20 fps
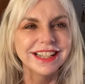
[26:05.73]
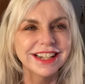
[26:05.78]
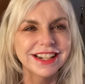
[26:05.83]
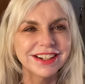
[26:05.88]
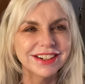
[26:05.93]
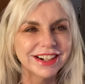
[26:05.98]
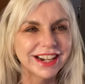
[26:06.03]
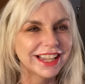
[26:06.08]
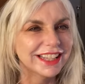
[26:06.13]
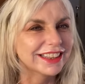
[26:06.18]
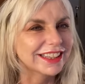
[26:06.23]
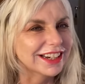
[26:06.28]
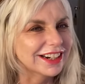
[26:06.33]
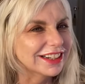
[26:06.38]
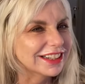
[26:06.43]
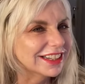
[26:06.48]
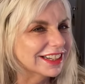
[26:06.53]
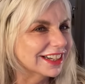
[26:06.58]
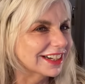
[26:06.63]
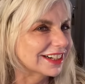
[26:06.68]
All right, there
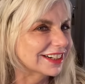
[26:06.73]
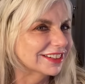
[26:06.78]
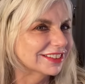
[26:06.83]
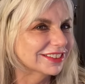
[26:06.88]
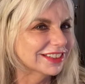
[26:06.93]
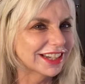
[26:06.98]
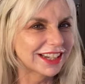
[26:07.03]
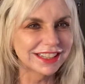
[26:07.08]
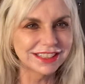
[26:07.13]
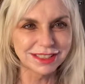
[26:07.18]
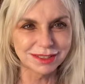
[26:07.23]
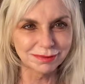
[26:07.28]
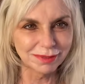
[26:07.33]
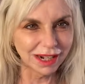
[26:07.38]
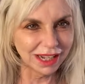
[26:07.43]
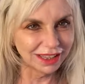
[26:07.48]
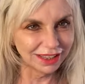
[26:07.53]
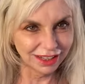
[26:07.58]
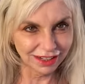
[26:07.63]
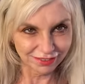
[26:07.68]
you go. That's
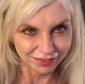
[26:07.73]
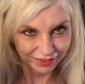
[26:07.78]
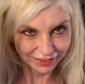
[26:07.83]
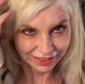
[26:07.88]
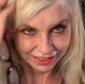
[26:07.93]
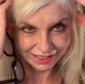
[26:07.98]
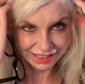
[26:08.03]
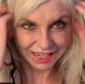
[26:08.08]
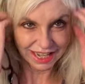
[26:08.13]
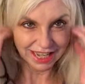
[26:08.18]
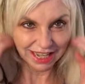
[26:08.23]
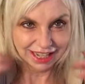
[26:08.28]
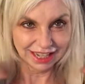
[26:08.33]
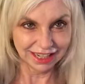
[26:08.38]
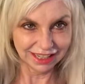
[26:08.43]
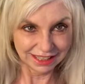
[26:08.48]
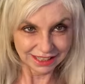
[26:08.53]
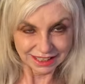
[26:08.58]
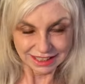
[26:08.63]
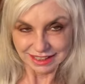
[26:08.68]
my look for the
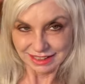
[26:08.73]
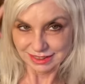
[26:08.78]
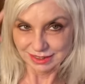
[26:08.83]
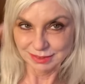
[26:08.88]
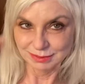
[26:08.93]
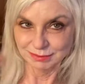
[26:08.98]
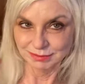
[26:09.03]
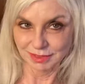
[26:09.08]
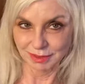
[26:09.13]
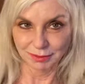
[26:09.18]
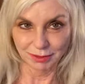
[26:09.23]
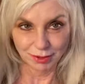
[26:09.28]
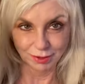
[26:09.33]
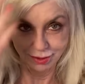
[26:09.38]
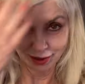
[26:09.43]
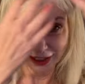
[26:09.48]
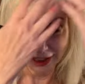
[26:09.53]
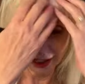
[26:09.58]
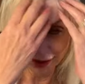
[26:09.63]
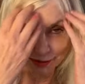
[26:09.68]
day. I'm
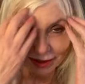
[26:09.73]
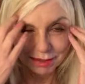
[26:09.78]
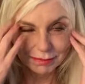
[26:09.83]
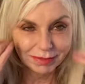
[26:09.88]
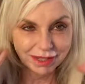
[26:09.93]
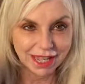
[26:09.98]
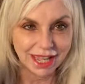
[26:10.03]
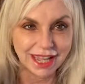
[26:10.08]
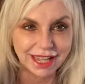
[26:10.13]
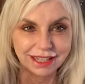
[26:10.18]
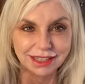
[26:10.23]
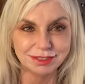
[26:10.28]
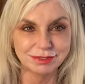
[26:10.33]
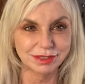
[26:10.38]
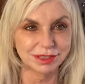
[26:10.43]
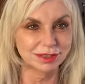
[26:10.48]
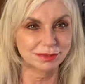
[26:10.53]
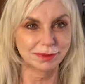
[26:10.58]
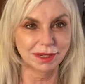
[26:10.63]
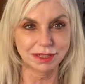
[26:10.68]
growing out my bangs,
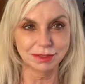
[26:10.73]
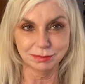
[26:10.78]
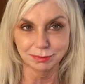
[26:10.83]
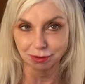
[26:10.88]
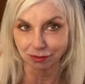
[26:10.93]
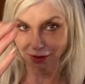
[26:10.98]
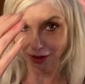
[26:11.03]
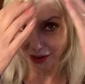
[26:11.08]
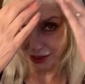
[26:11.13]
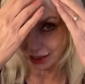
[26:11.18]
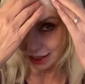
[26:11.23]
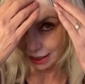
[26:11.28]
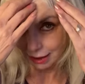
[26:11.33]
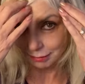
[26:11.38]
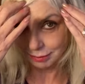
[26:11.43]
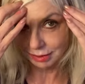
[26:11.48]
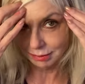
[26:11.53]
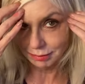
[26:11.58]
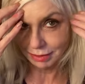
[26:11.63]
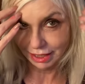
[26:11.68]
which makes me really
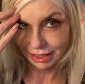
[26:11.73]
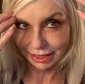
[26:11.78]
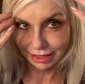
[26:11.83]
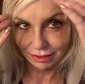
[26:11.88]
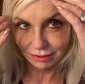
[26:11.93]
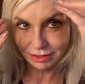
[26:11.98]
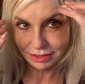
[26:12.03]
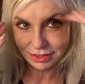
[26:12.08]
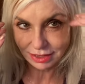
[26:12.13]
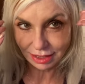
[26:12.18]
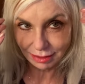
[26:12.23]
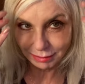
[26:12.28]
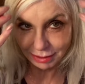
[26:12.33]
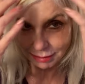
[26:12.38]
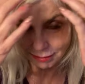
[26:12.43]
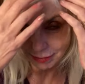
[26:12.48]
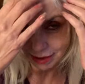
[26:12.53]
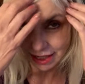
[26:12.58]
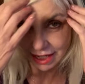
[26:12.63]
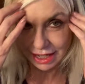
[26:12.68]
happy. My hair is
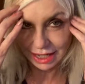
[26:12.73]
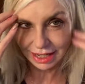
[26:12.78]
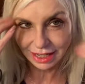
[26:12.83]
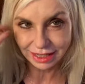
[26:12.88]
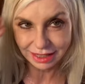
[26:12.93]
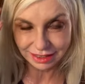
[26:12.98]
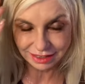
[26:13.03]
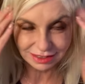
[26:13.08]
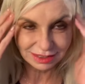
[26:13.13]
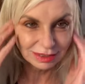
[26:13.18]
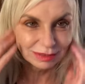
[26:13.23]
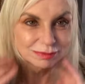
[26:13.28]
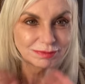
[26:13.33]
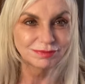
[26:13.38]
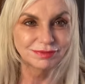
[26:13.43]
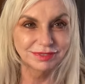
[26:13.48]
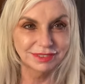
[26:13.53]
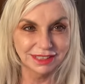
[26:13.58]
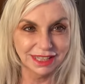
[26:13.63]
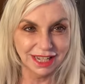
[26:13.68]
coming back.
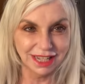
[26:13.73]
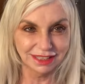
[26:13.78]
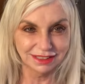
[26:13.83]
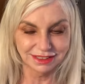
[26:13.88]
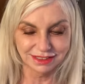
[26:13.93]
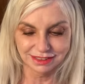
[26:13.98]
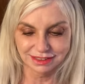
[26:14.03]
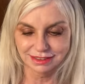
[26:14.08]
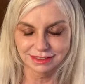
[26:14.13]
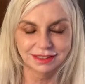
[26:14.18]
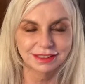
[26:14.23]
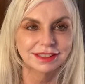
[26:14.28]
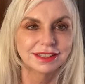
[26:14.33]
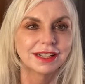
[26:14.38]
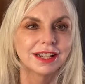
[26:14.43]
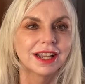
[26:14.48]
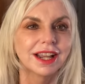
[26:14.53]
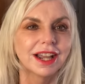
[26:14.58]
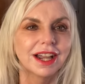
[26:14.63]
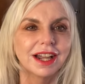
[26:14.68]
Yes.
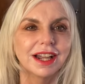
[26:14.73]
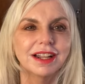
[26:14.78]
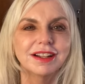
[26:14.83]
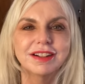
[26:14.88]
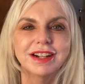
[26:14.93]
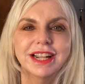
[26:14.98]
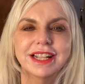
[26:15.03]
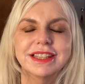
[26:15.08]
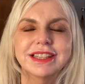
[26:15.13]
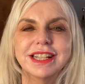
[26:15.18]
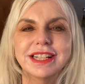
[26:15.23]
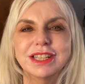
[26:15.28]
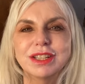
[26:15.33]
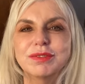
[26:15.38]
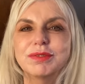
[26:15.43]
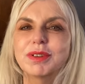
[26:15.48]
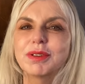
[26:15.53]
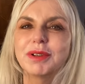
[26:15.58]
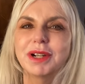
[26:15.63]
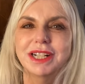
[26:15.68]
All right. Thank you
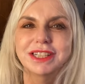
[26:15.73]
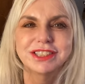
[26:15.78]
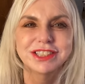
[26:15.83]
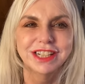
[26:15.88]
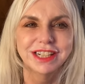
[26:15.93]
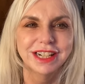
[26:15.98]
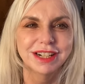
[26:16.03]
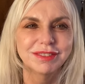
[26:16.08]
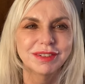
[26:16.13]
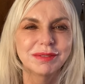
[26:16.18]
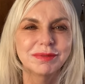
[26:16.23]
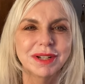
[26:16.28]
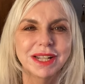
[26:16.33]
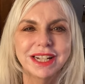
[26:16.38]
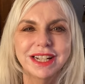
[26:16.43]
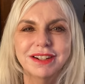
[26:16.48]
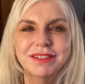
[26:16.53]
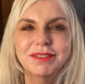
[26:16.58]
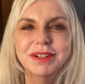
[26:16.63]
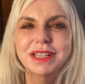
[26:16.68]
for watching,
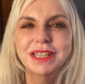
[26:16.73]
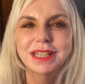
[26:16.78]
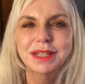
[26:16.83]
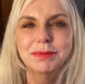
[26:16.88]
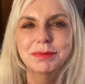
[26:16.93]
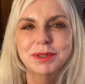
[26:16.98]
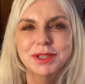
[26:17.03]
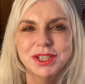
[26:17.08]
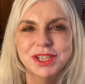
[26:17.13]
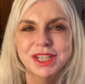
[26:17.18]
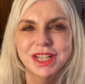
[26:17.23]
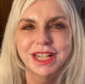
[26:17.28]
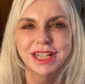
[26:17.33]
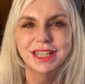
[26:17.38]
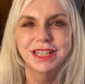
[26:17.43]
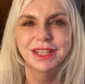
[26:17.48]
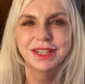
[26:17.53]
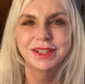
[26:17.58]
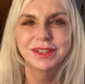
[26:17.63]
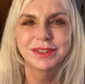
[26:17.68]
everybody. I really appreciate
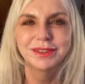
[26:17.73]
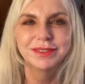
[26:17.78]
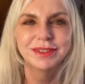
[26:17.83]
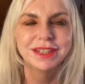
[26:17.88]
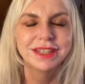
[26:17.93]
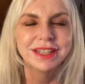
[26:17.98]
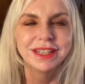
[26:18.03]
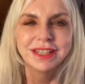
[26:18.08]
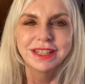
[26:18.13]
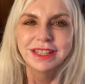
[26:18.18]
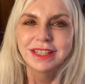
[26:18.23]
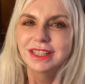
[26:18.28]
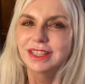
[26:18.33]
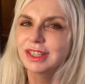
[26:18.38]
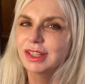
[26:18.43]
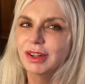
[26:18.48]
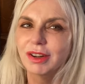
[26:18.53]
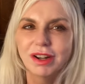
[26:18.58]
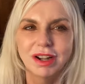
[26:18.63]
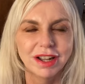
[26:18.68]
you.
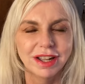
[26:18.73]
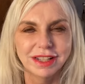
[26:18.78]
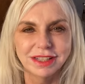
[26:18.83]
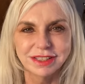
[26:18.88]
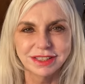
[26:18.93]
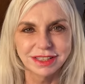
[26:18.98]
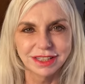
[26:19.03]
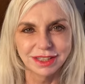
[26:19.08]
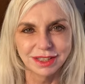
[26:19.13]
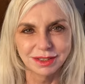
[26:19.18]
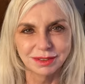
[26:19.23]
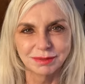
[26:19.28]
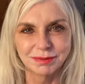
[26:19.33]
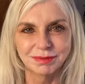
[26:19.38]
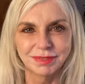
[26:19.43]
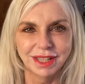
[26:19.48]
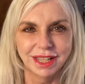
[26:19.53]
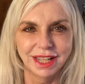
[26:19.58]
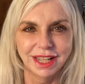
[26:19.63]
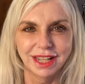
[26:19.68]
You're
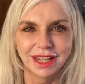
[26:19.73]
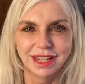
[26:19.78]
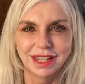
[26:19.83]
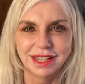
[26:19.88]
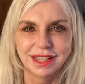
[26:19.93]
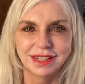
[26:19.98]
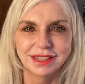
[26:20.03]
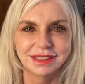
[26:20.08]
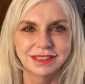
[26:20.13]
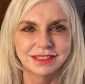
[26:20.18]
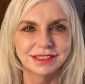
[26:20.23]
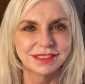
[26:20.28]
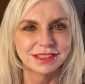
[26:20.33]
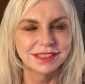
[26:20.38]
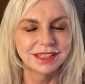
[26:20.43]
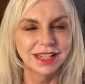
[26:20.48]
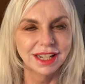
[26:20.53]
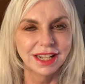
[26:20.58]
awesome. And